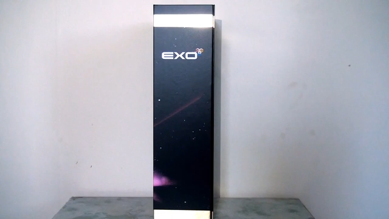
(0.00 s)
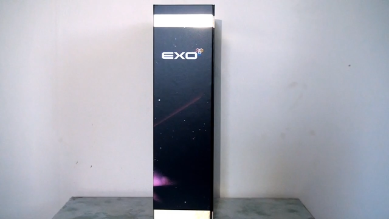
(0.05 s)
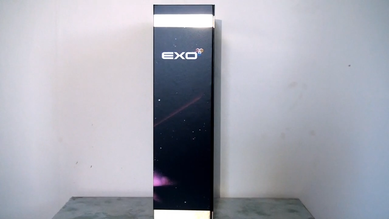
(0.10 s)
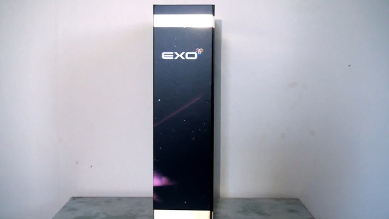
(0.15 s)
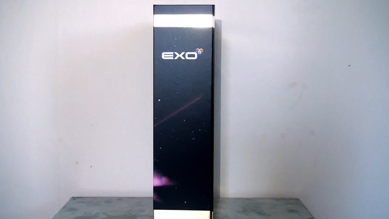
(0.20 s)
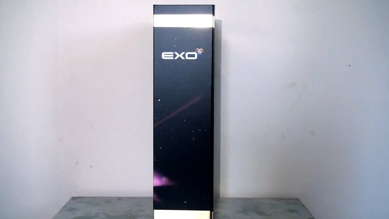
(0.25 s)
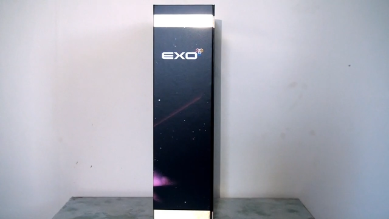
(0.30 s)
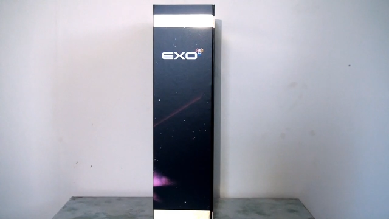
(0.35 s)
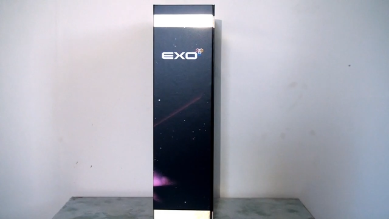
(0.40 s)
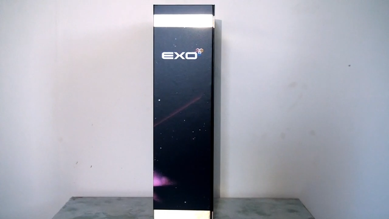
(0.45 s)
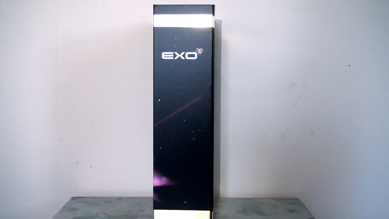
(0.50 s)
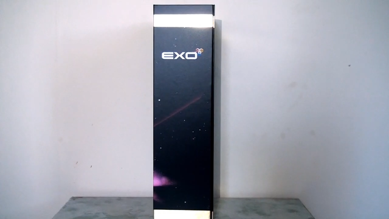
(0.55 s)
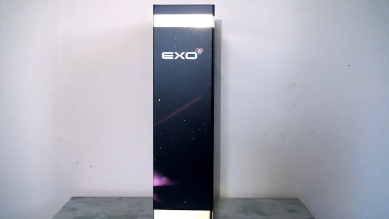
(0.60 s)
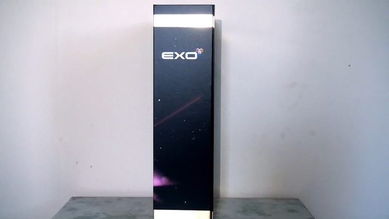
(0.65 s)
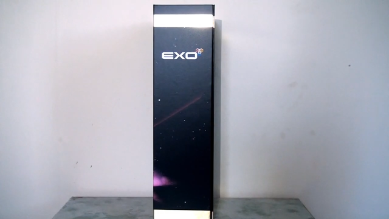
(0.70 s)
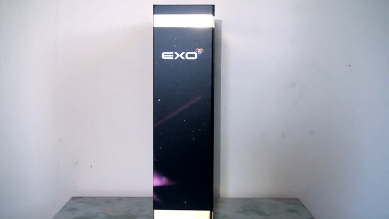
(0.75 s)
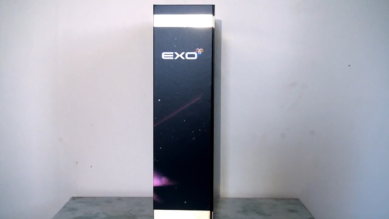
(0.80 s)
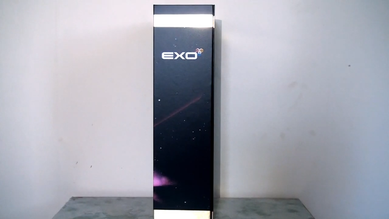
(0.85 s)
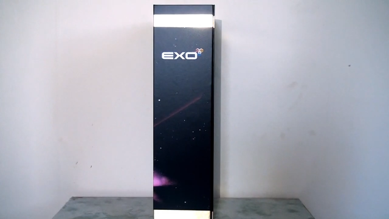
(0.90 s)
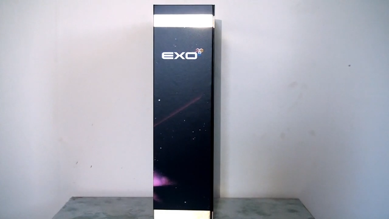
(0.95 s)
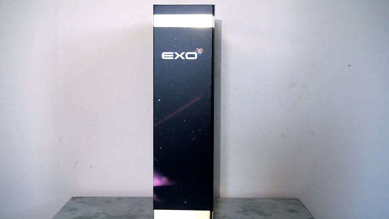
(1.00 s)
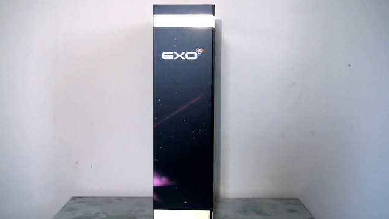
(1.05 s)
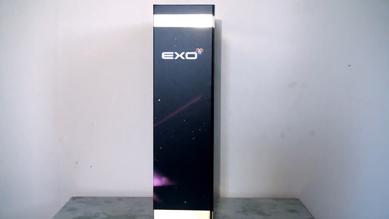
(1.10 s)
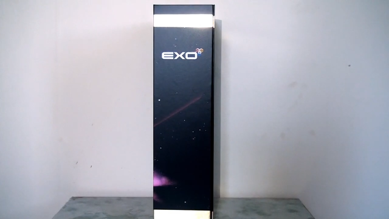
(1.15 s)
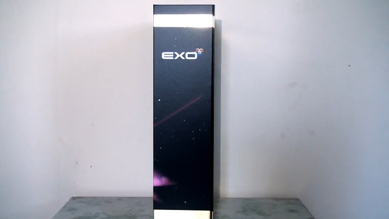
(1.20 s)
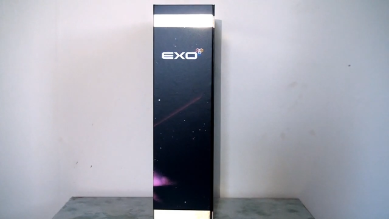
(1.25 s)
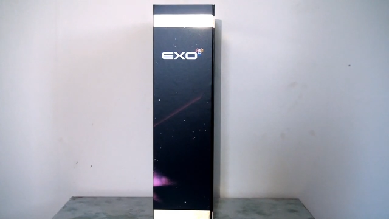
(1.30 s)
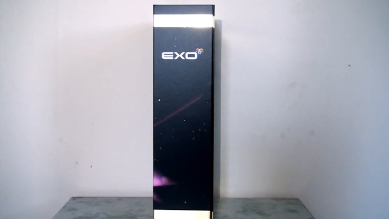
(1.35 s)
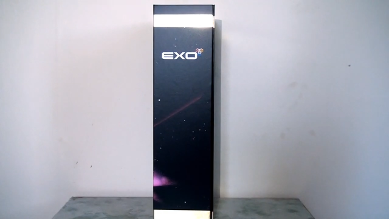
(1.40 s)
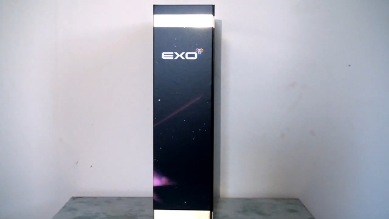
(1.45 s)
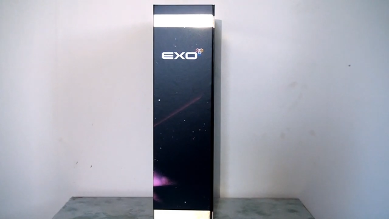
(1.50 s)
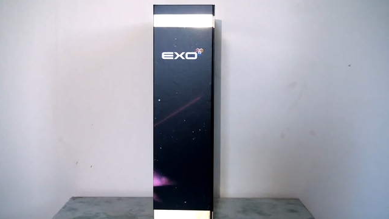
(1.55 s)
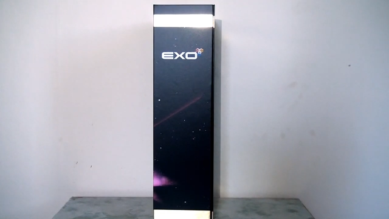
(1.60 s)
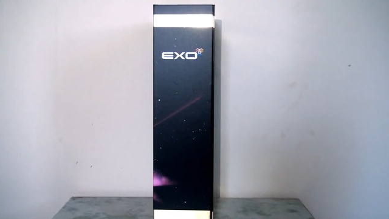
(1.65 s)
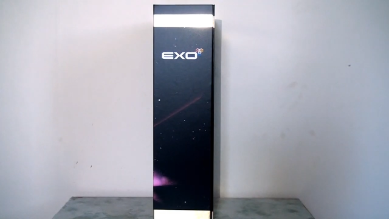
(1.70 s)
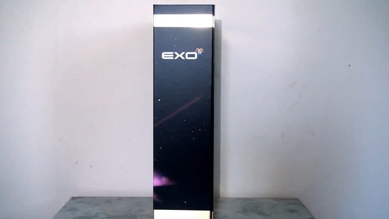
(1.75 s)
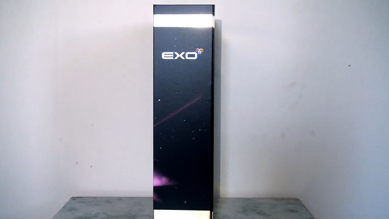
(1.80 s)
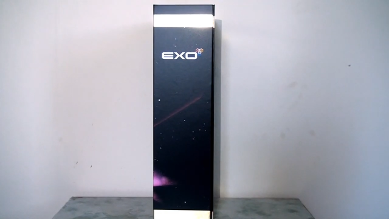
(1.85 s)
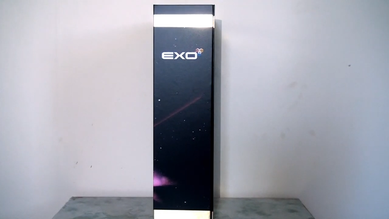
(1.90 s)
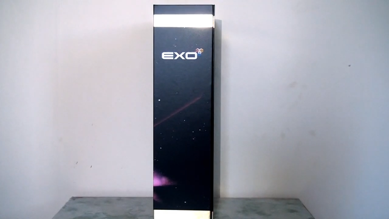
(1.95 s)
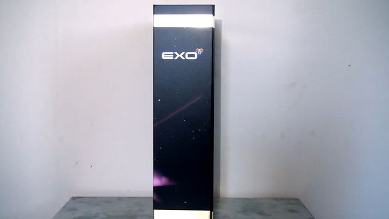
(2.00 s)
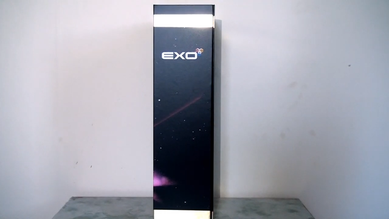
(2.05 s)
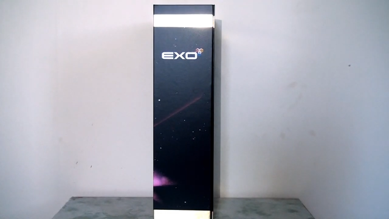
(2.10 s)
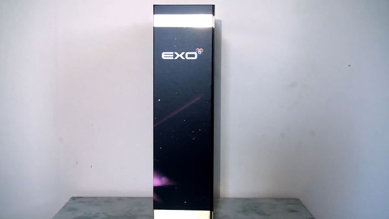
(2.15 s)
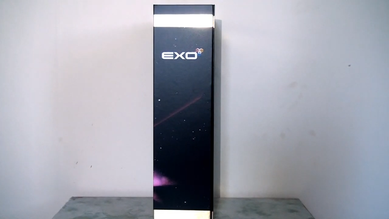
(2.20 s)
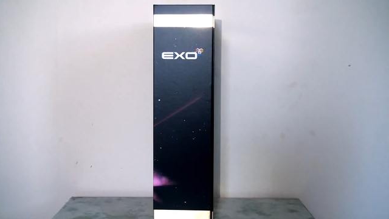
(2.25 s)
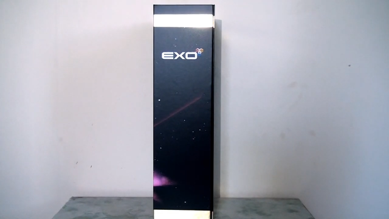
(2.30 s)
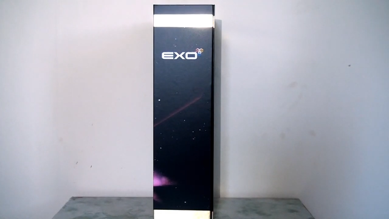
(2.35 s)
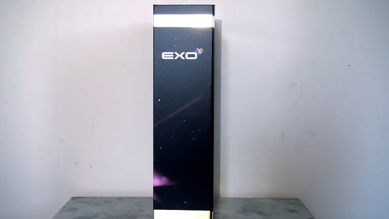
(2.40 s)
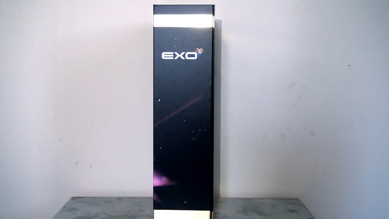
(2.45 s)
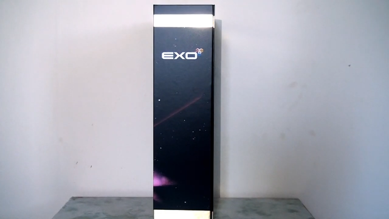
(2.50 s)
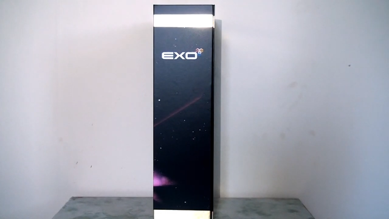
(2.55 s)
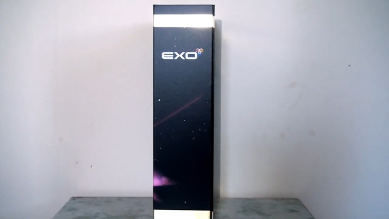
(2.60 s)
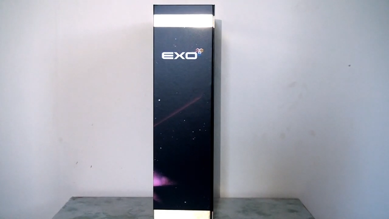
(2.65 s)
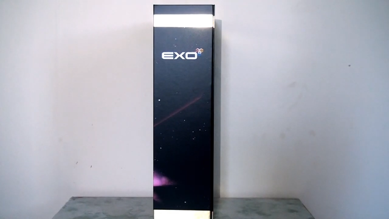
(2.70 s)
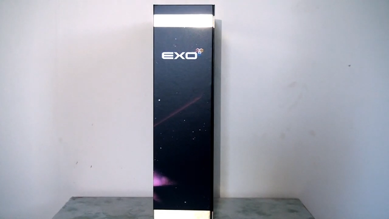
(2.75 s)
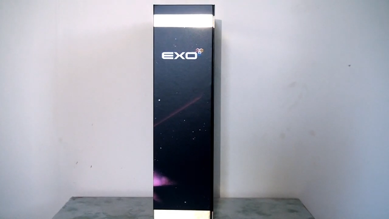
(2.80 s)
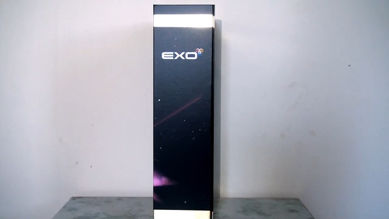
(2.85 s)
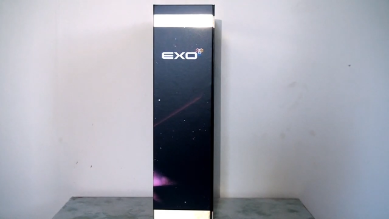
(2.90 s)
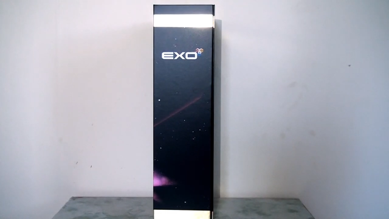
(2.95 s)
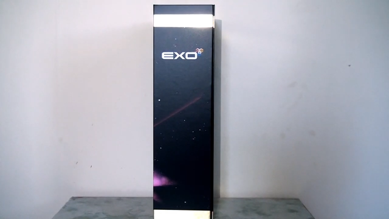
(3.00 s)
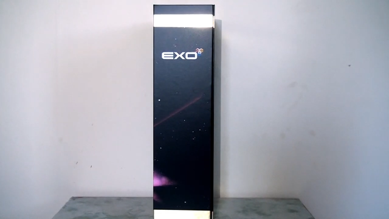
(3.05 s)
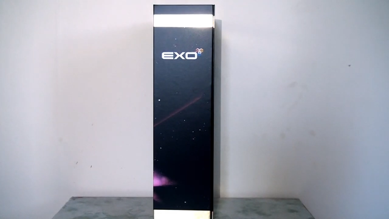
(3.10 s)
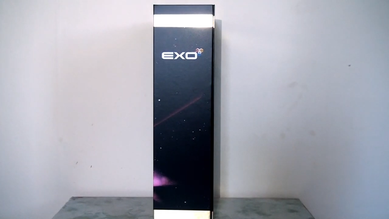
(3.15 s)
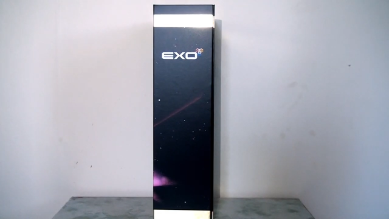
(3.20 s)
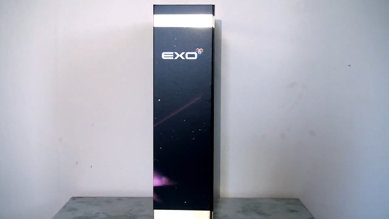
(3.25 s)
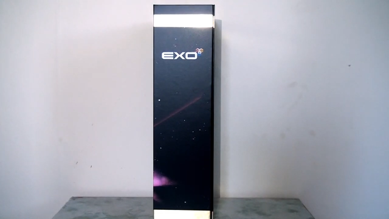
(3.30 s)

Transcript: Nobody's mouth can be seen.